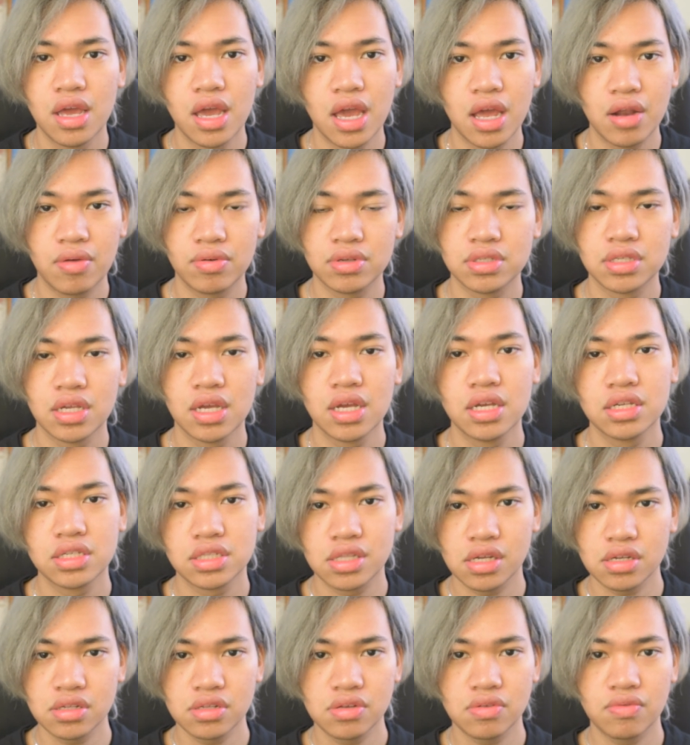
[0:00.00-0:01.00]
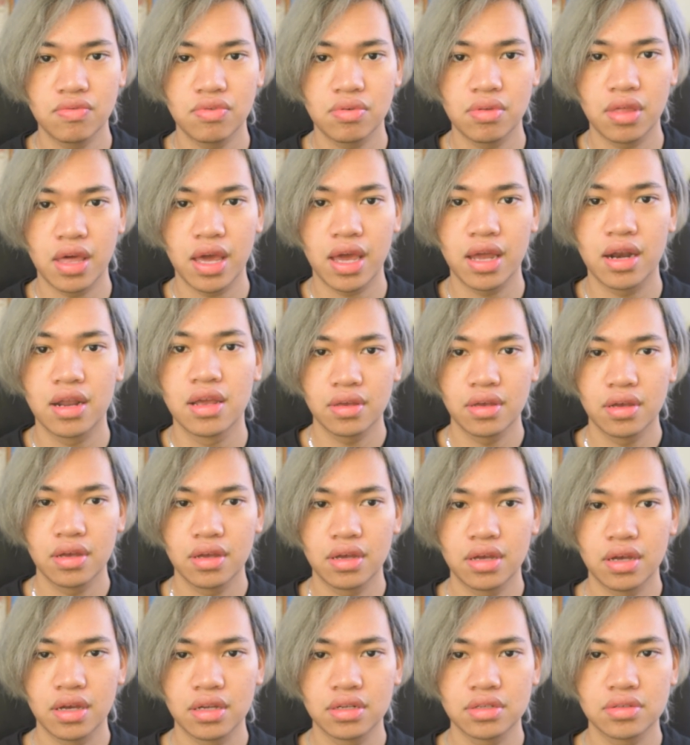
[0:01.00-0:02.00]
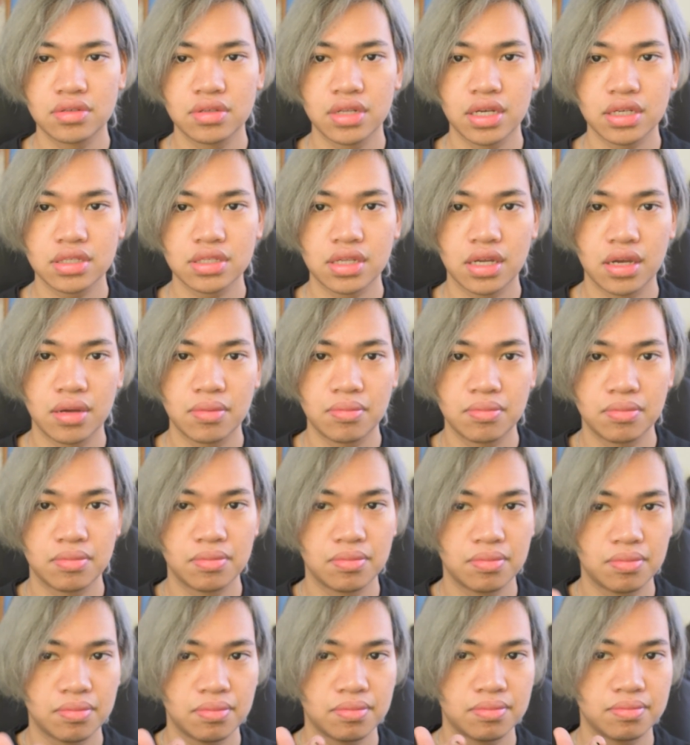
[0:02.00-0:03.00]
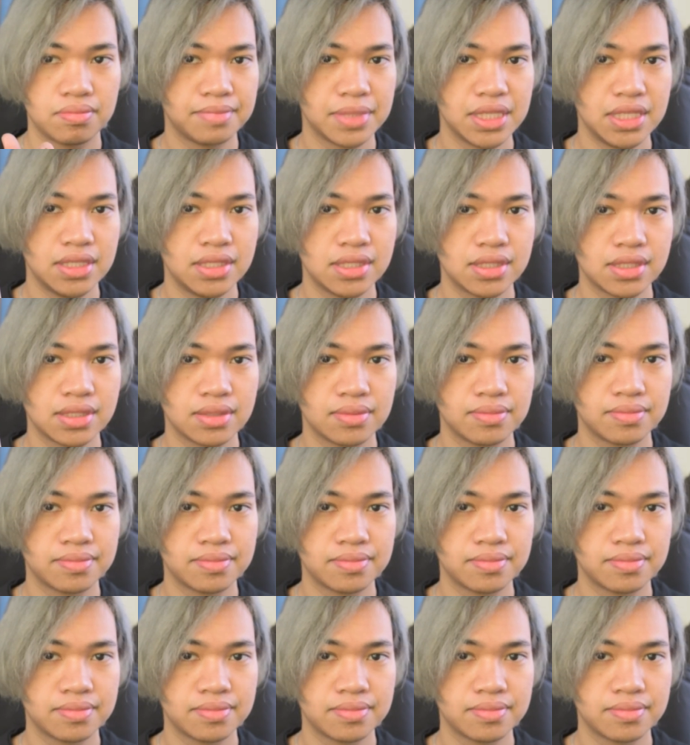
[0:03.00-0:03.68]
Anyways, stay tuned for that. Until next time, peace.